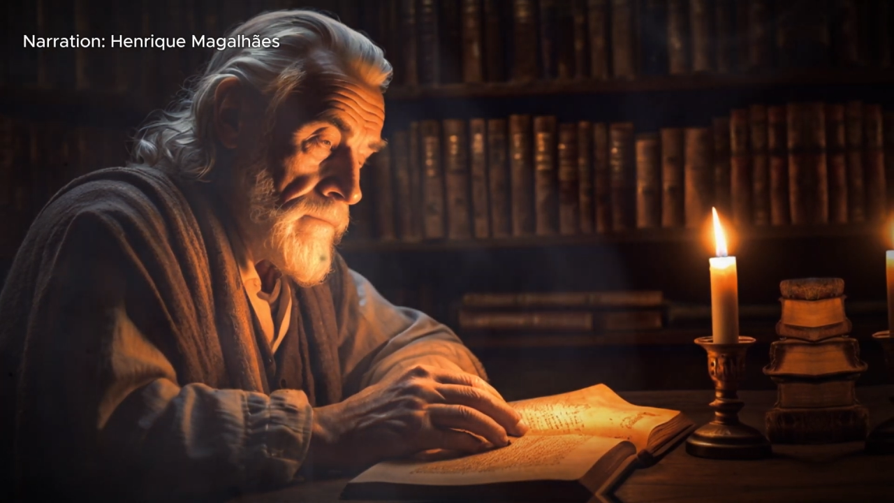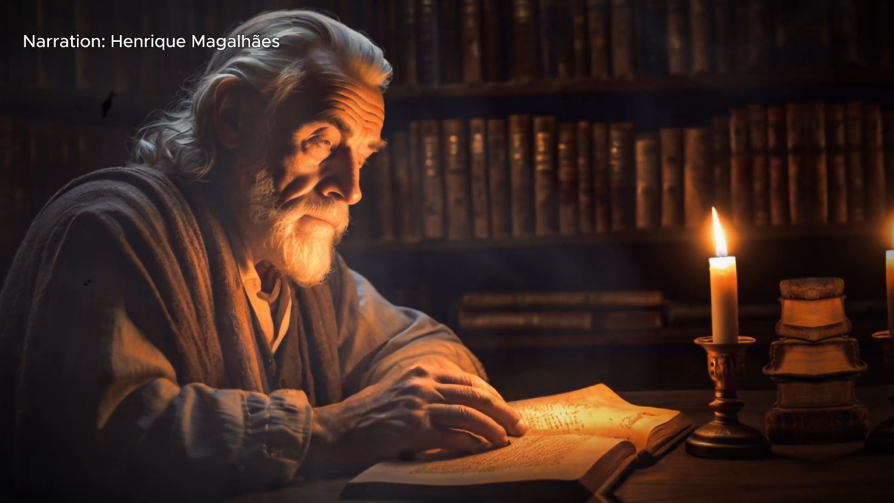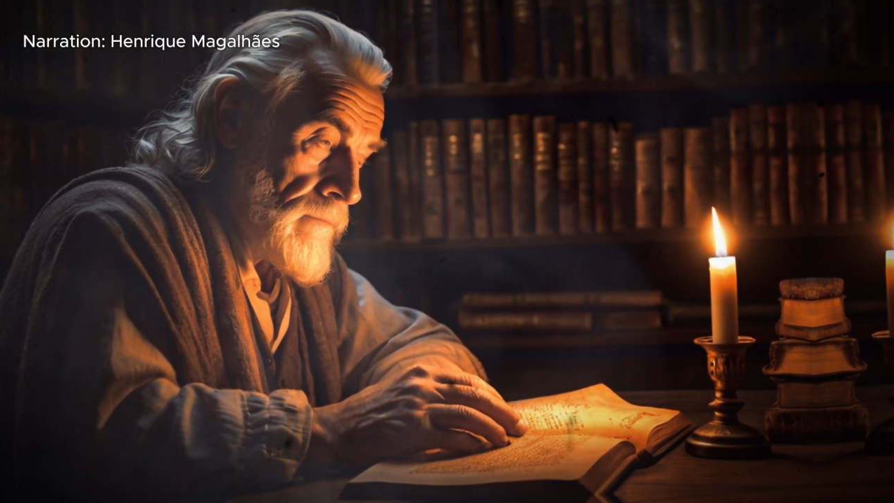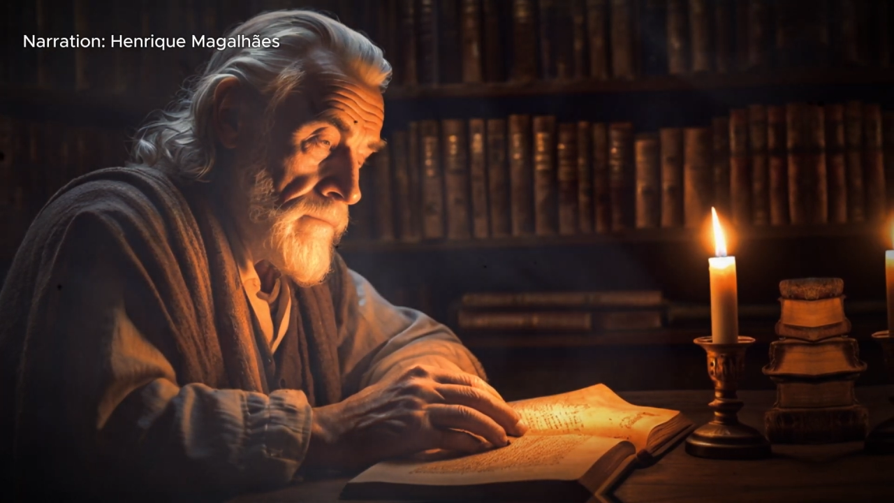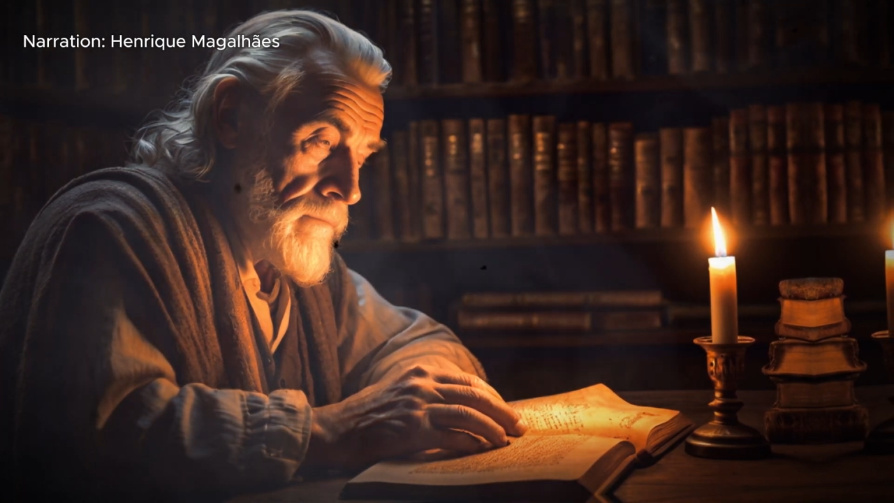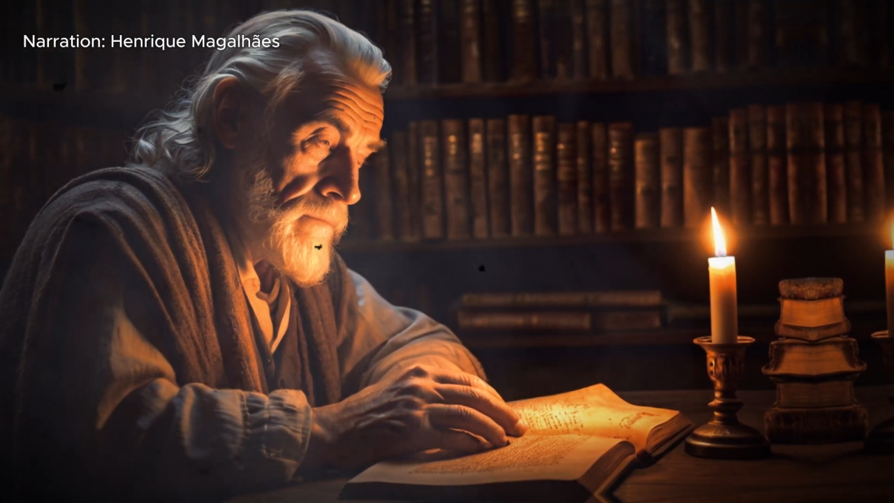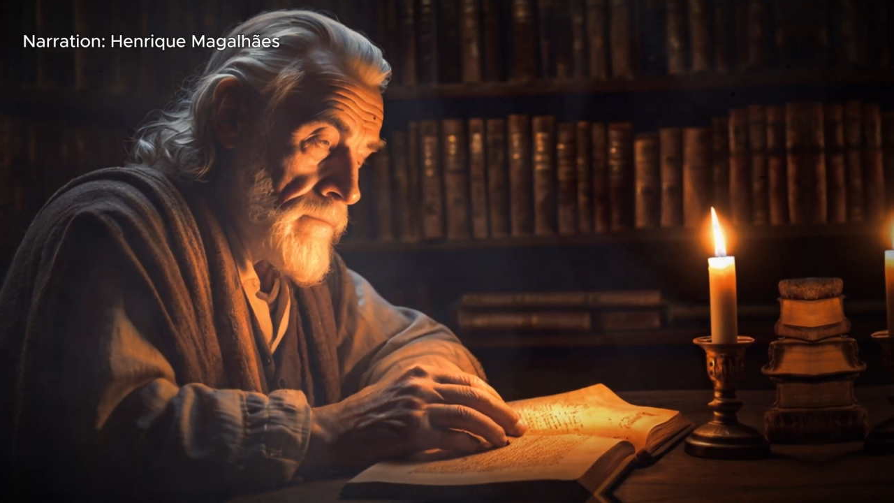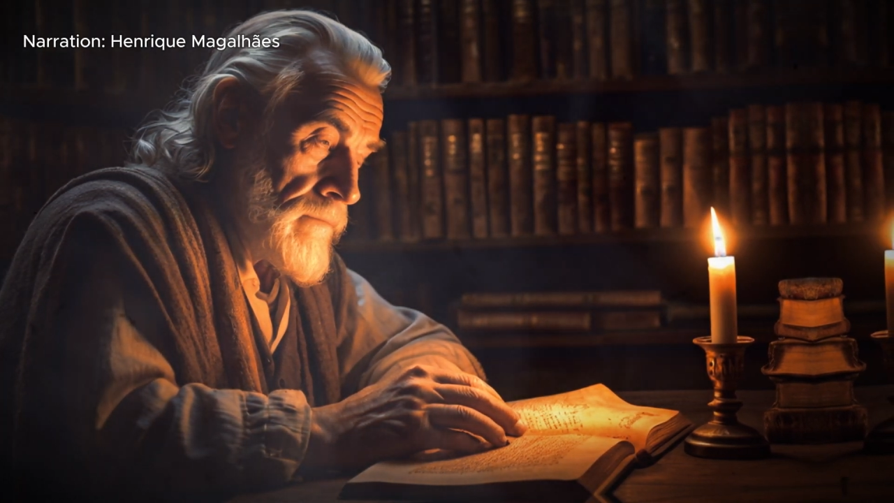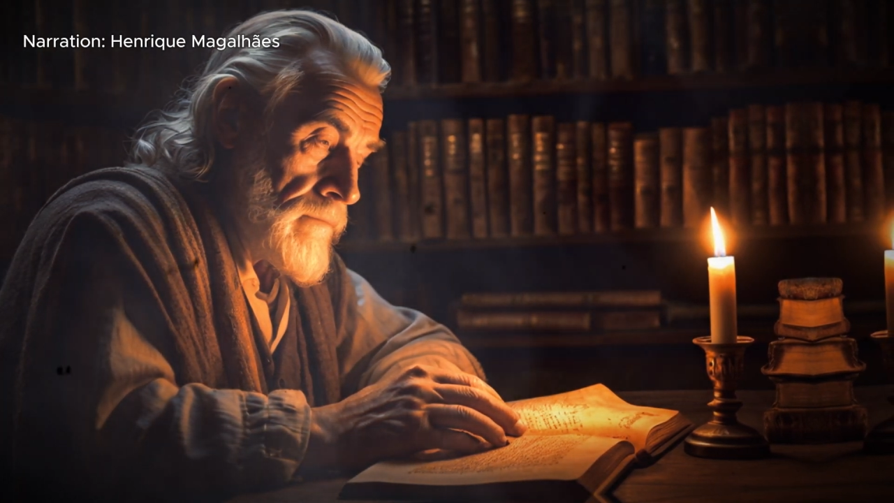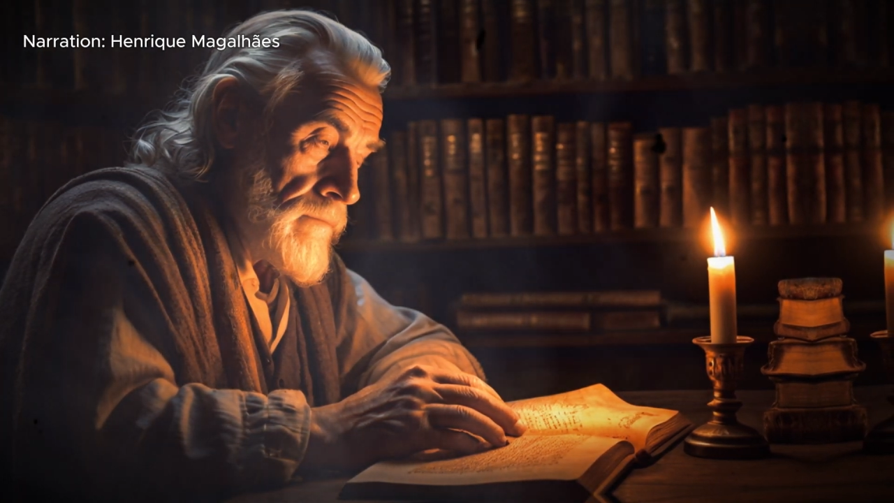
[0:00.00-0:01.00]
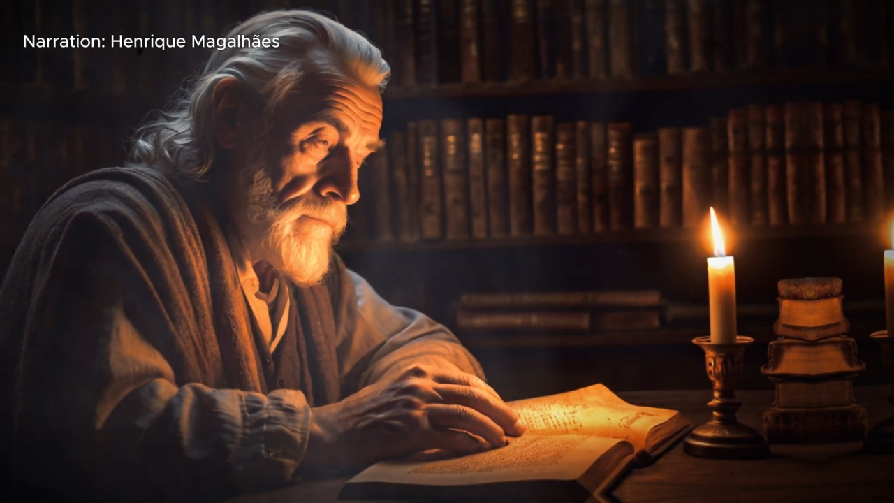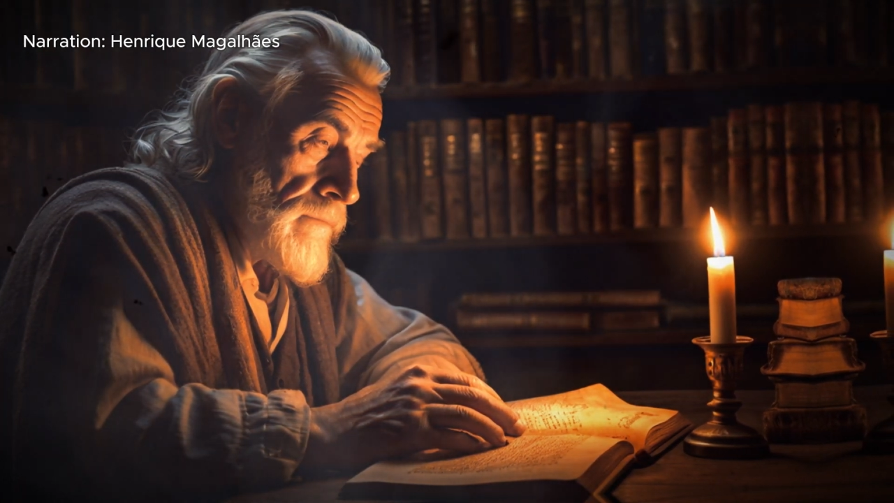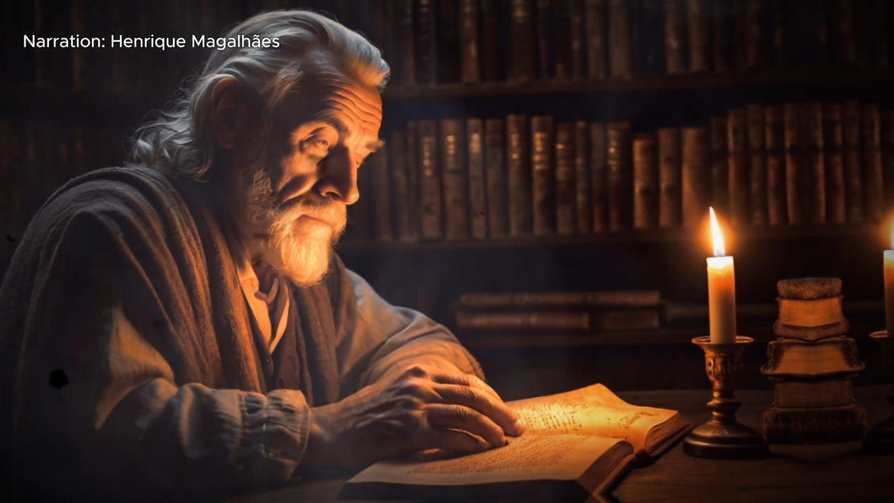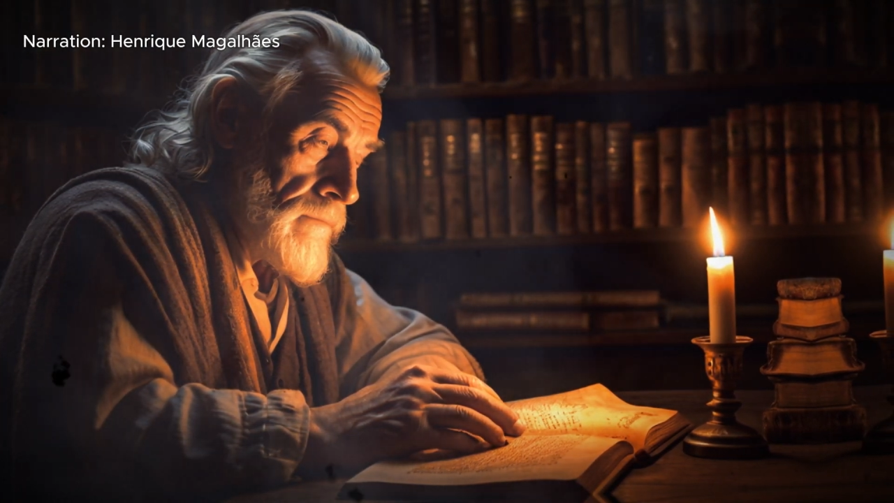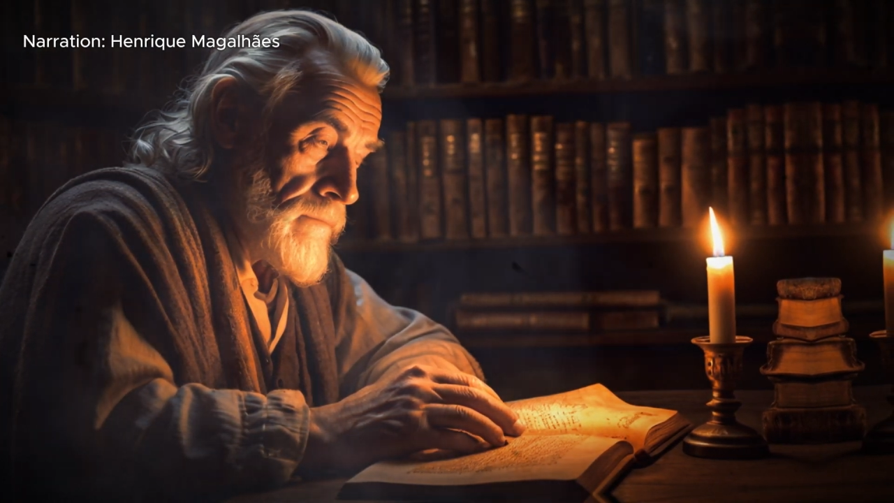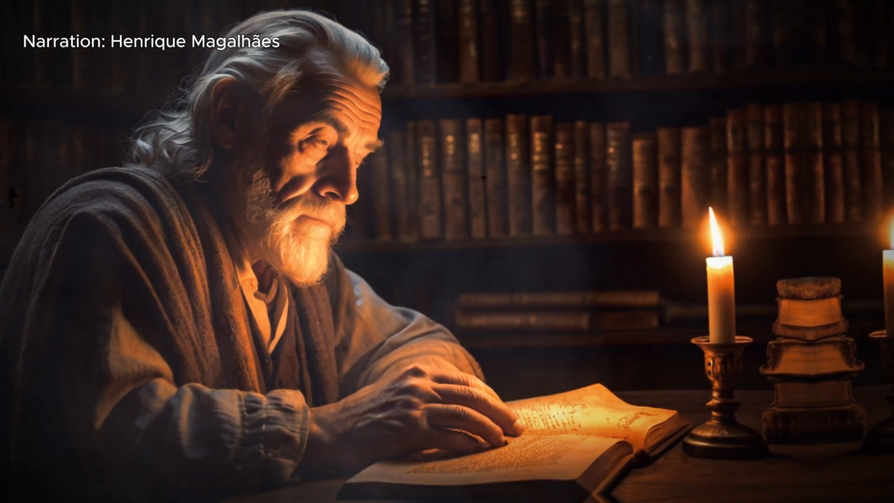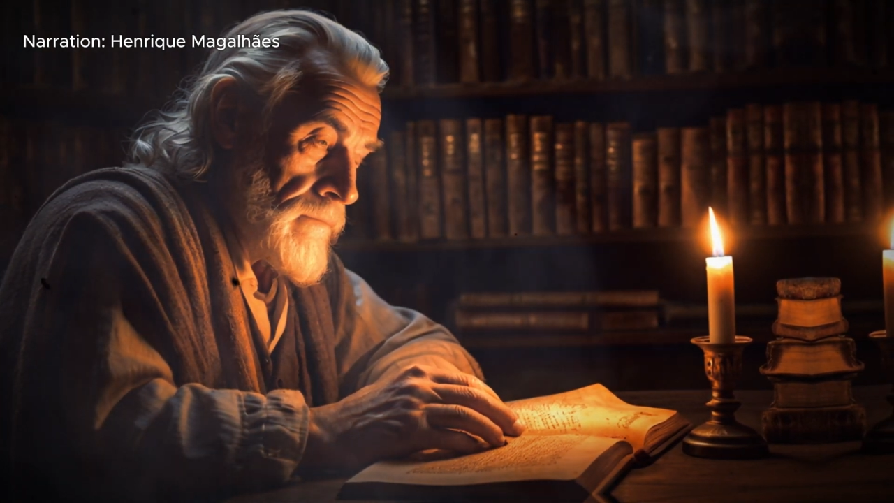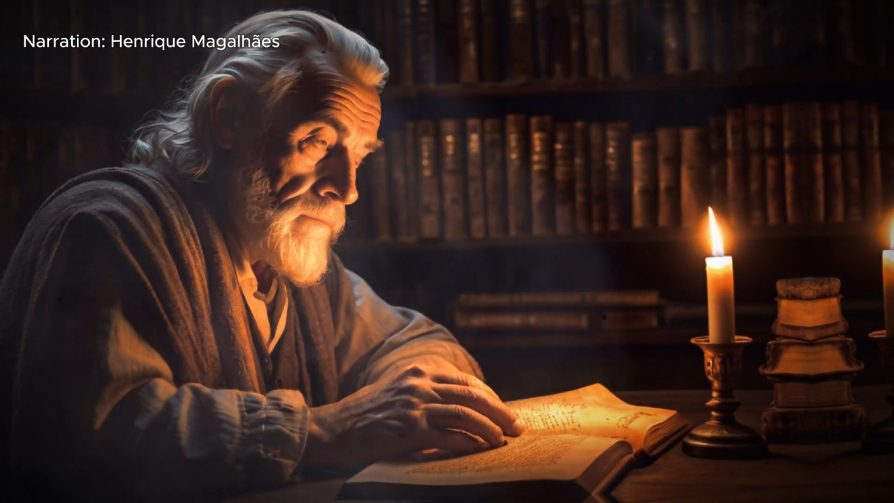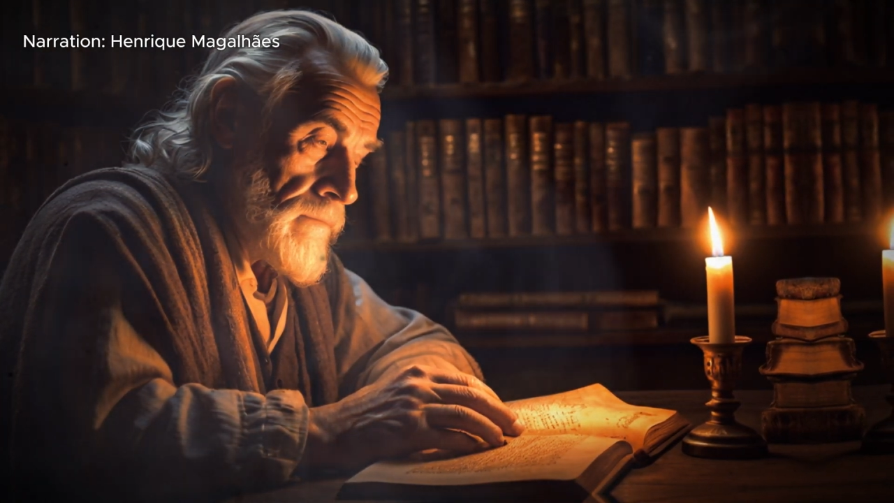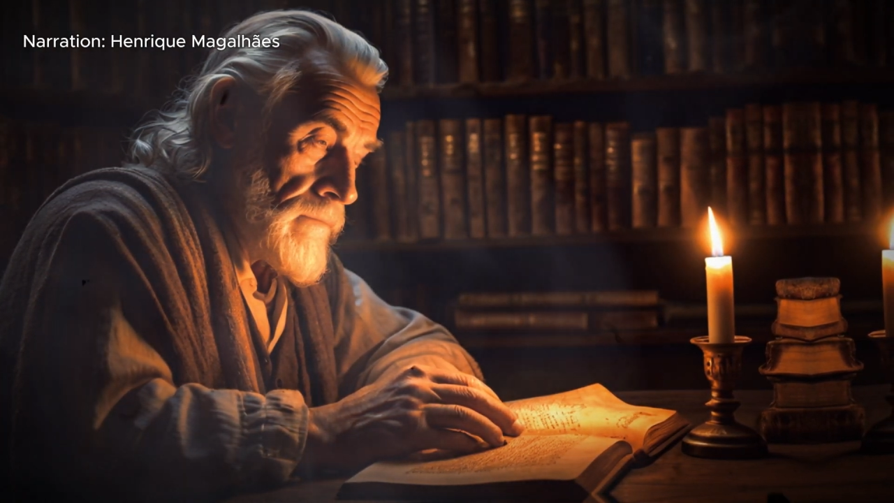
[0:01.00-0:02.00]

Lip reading: and the things that are attracted to it